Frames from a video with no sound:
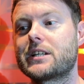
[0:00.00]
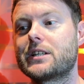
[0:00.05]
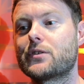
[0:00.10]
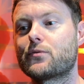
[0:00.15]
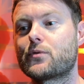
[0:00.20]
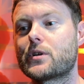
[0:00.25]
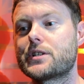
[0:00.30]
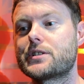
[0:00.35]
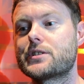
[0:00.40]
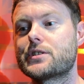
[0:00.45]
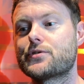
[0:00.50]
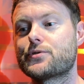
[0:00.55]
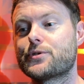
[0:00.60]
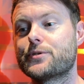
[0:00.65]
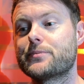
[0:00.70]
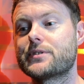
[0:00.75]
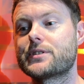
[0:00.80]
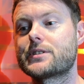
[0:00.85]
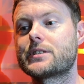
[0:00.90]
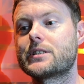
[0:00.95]
in the writer's
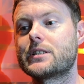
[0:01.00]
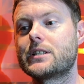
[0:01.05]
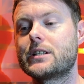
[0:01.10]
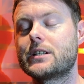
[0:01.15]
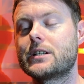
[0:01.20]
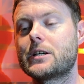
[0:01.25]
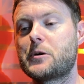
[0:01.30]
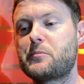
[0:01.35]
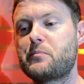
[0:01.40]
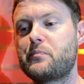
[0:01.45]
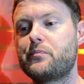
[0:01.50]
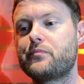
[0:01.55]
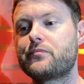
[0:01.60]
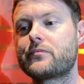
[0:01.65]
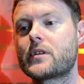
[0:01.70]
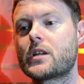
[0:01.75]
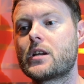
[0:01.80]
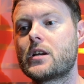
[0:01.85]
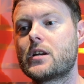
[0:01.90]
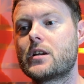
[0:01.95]
room is
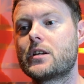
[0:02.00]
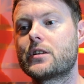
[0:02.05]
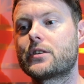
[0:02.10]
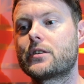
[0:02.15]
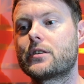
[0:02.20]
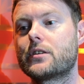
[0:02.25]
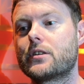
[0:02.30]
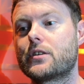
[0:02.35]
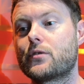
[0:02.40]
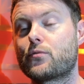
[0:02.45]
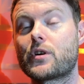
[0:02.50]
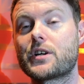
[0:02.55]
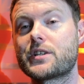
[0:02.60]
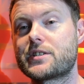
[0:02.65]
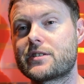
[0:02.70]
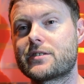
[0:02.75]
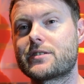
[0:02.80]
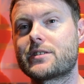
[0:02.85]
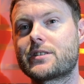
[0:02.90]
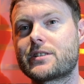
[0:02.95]
the
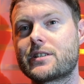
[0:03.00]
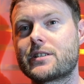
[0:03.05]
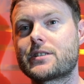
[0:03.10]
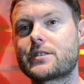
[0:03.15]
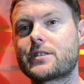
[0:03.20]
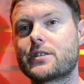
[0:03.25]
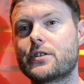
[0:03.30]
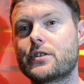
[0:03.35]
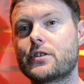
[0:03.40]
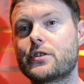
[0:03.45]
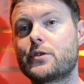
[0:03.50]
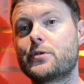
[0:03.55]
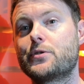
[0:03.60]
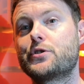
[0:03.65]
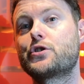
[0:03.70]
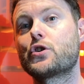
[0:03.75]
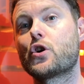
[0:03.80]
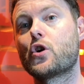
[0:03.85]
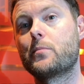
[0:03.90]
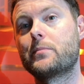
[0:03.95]
writer's assistant, whose
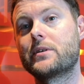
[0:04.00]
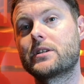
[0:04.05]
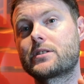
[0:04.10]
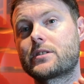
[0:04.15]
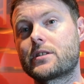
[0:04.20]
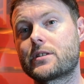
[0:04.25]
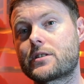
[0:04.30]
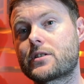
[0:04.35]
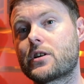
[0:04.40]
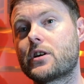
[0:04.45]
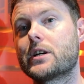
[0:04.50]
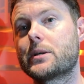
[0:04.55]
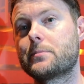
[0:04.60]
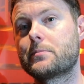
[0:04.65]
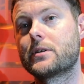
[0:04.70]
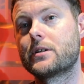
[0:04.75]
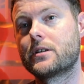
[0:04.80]
job is to type